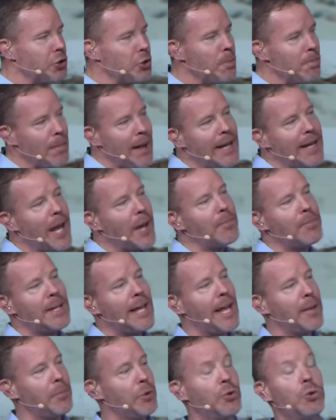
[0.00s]
you may not be
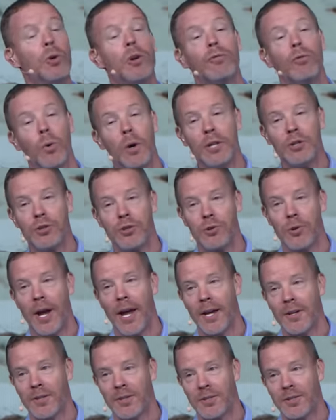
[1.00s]
able to avoid
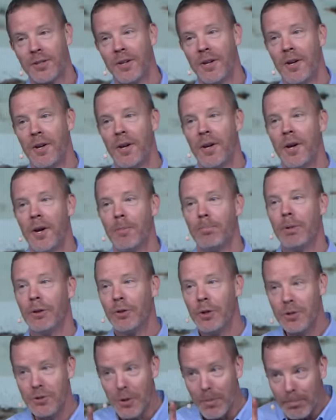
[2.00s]
stress, but
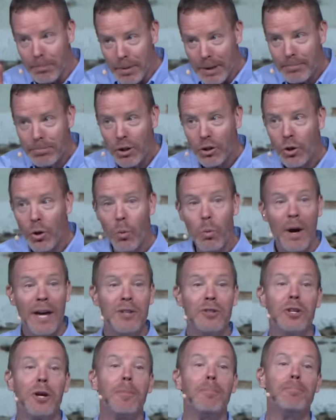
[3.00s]
there's a biblical way
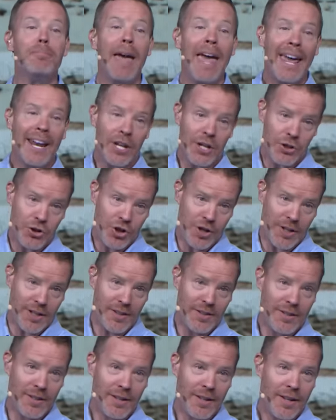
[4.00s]
to manage
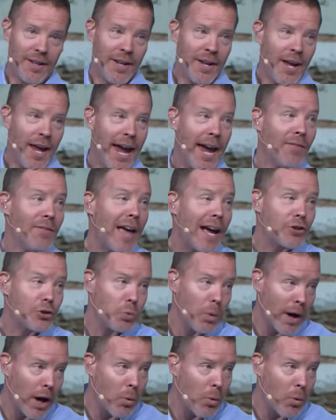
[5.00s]
it. And that's what I